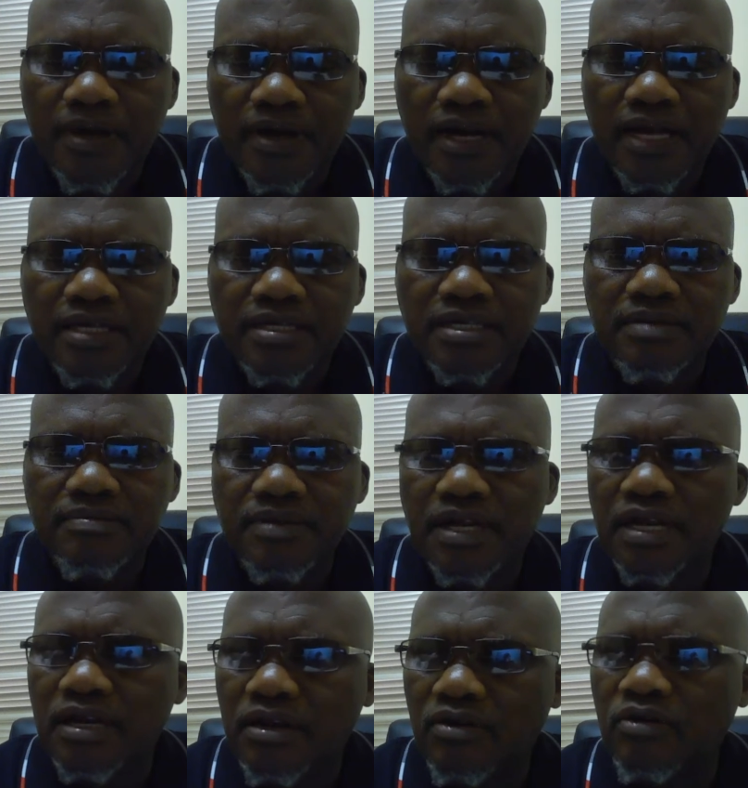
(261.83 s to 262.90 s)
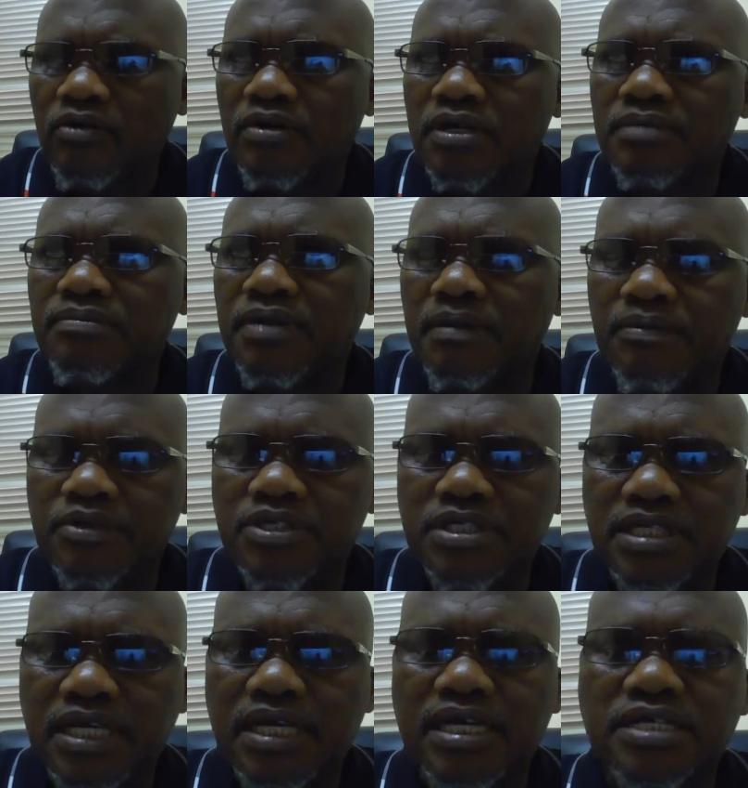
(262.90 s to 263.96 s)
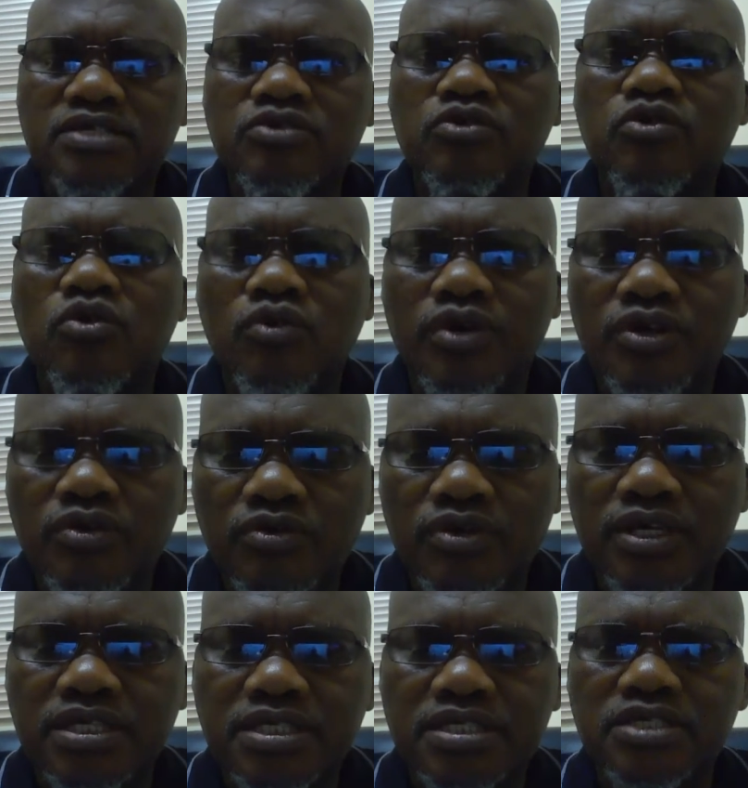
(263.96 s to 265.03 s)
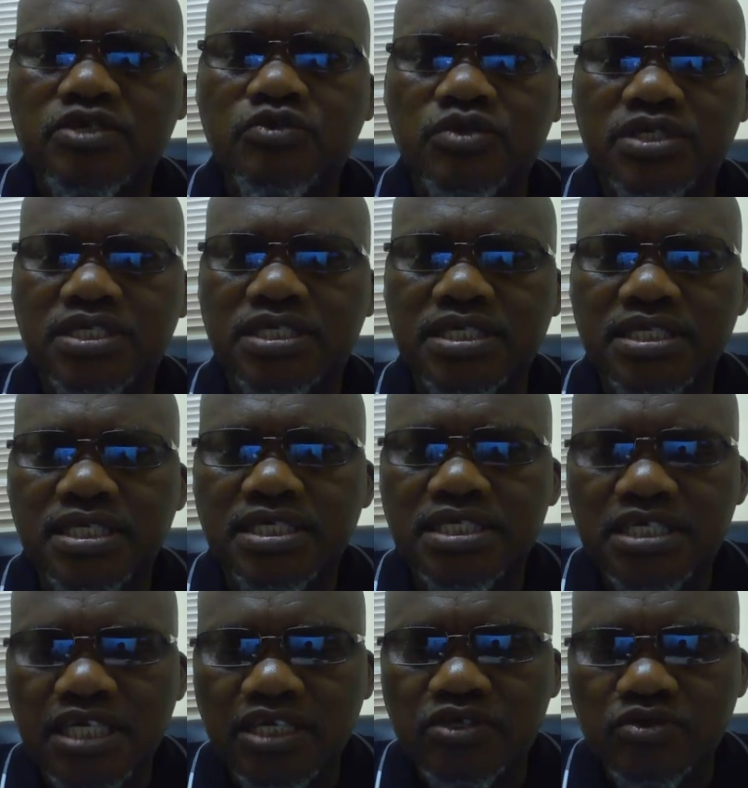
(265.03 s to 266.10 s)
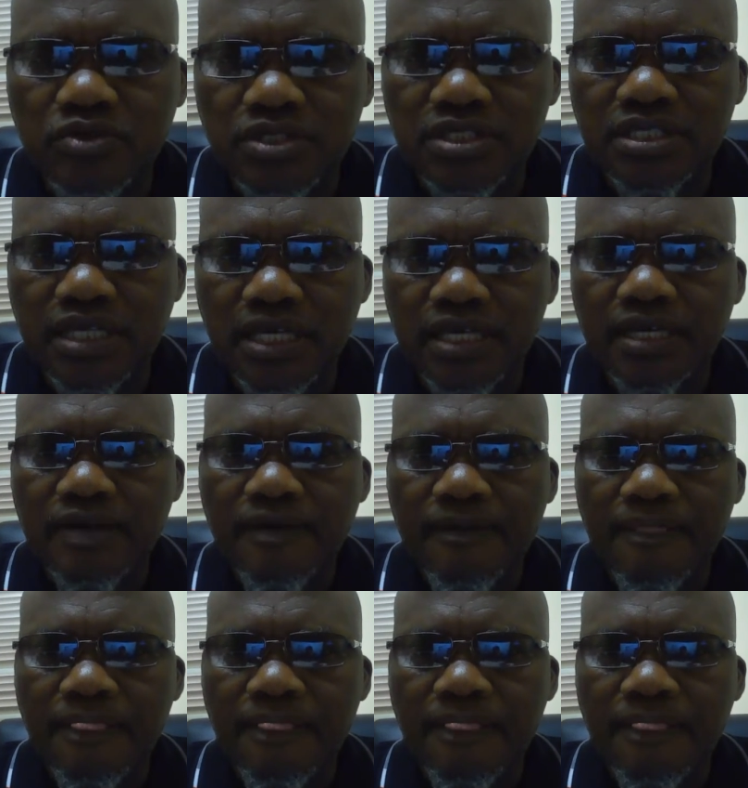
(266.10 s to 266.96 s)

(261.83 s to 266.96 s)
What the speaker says: right? Criminal Procedure Act. You go and look at it. You will see the schedules there.